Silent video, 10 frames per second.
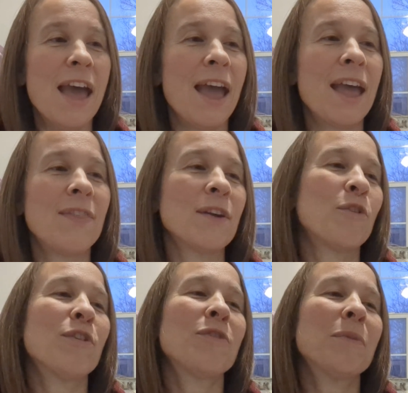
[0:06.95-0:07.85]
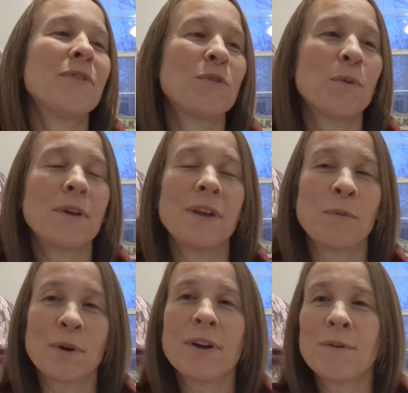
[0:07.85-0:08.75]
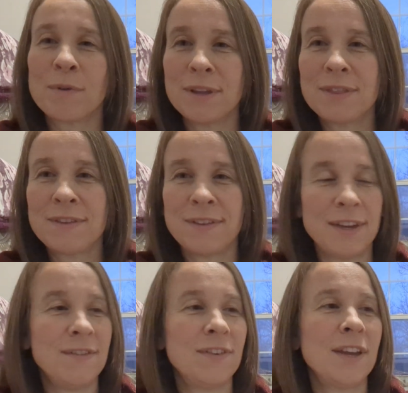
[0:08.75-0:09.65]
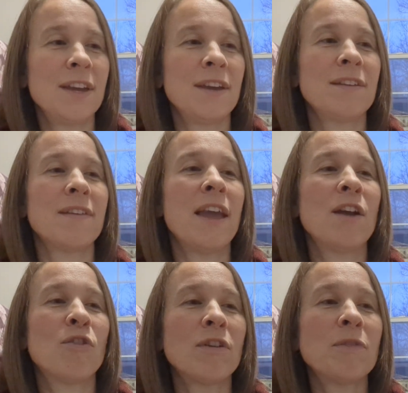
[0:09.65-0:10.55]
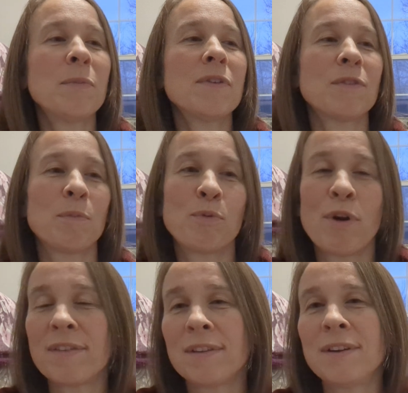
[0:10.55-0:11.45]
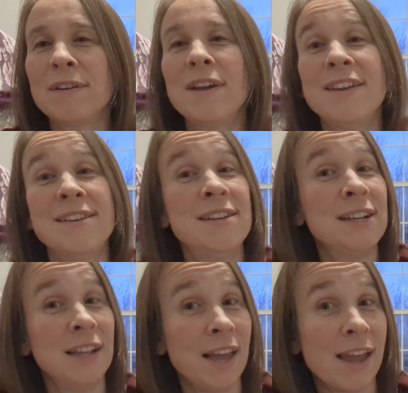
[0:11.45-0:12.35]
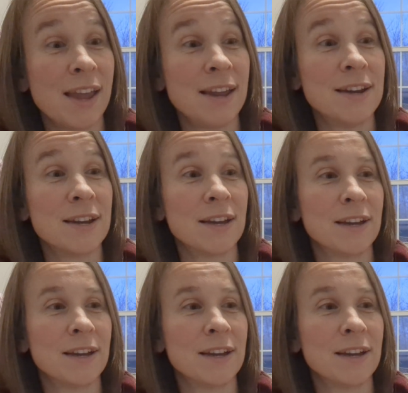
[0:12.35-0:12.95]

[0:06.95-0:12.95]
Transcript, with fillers: and the Christmas story that we're going to read this evening is A Christmas Present Delayed.